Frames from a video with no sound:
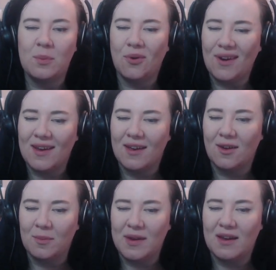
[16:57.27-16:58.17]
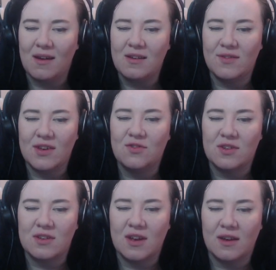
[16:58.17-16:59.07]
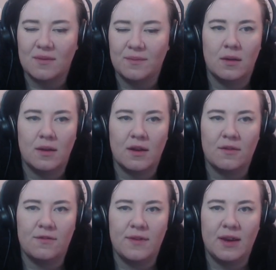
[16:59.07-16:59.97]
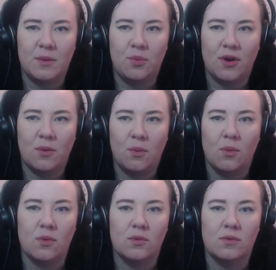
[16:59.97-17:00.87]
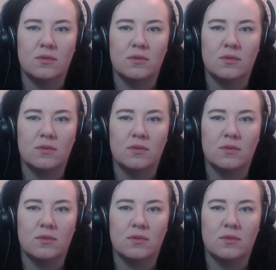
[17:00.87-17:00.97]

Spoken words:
brick could be kind of interesting. Like a fake brick wall.